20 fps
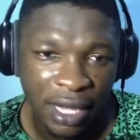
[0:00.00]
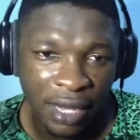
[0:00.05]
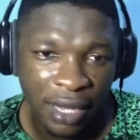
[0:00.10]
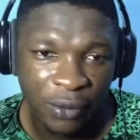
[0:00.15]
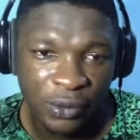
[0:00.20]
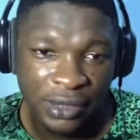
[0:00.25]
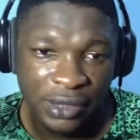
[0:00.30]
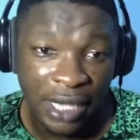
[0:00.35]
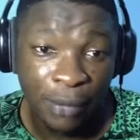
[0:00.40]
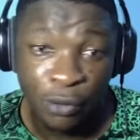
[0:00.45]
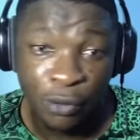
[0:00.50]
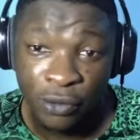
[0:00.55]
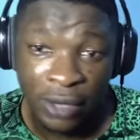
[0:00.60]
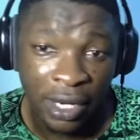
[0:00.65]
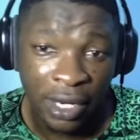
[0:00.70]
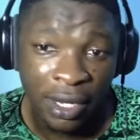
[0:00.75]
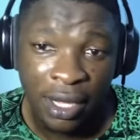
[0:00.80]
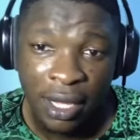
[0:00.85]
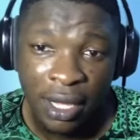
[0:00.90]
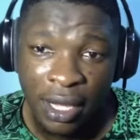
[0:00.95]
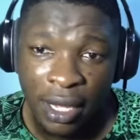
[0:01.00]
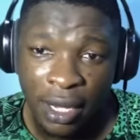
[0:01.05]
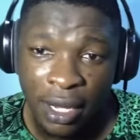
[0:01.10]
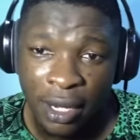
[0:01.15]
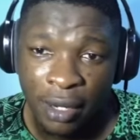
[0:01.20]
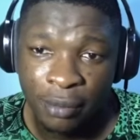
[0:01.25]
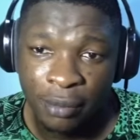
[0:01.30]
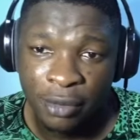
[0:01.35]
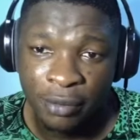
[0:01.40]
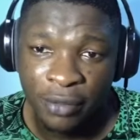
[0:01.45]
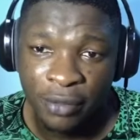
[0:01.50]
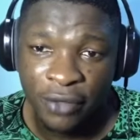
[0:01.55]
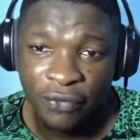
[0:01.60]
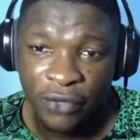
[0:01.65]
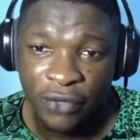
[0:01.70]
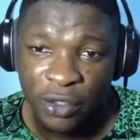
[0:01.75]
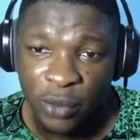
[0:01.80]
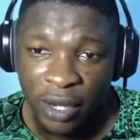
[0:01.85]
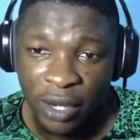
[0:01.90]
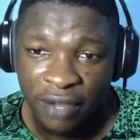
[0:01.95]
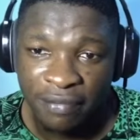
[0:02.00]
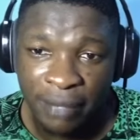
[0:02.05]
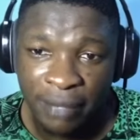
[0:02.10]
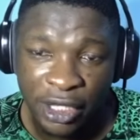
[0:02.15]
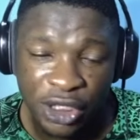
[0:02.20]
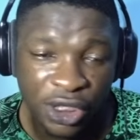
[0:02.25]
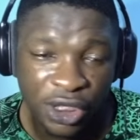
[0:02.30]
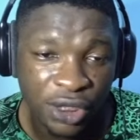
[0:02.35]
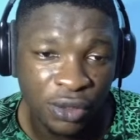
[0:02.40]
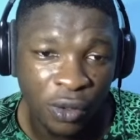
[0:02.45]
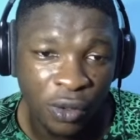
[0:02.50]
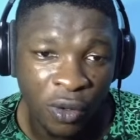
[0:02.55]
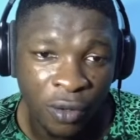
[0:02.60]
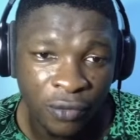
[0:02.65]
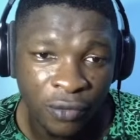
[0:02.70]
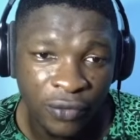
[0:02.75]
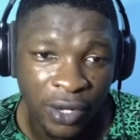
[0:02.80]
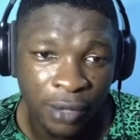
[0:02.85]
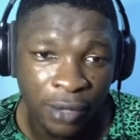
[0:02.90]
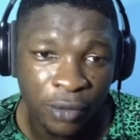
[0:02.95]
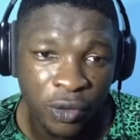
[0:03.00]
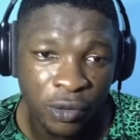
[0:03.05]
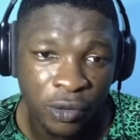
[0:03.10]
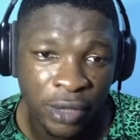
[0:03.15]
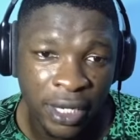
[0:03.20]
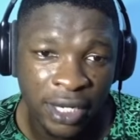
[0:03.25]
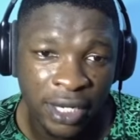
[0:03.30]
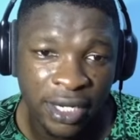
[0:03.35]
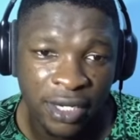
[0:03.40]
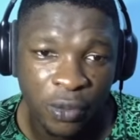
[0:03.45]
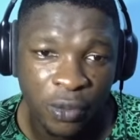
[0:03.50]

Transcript: with Amora. In midfield, we have Machine of Equatorial Guinea,